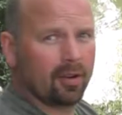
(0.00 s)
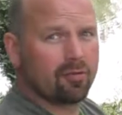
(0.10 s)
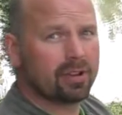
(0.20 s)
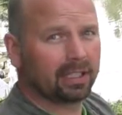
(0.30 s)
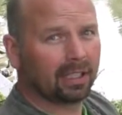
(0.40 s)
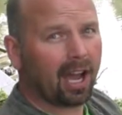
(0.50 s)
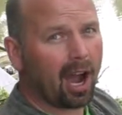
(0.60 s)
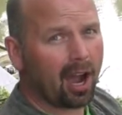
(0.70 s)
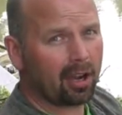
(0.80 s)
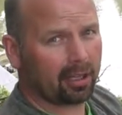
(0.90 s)
real
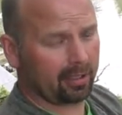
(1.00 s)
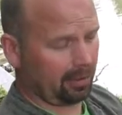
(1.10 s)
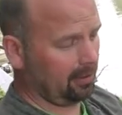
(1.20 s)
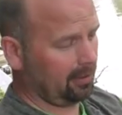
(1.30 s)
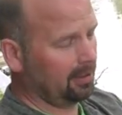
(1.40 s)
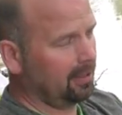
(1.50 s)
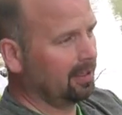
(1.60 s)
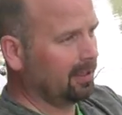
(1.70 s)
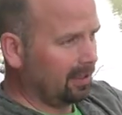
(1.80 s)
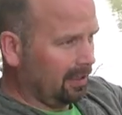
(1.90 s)
arc.
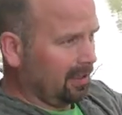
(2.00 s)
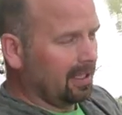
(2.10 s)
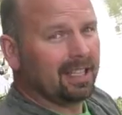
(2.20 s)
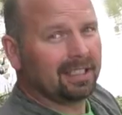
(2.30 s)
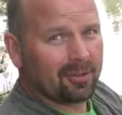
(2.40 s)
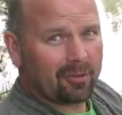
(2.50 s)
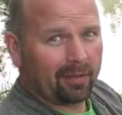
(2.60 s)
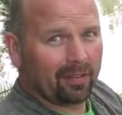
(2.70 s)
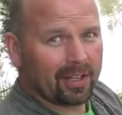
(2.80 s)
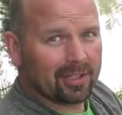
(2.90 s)
Didn't
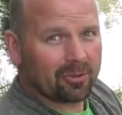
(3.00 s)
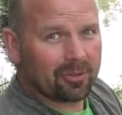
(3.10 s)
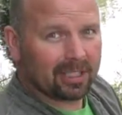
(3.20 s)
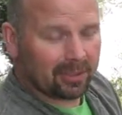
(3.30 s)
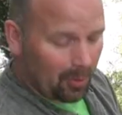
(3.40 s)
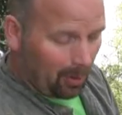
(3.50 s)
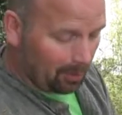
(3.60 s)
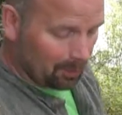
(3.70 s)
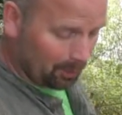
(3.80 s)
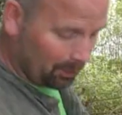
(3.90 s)
travel very straight at all.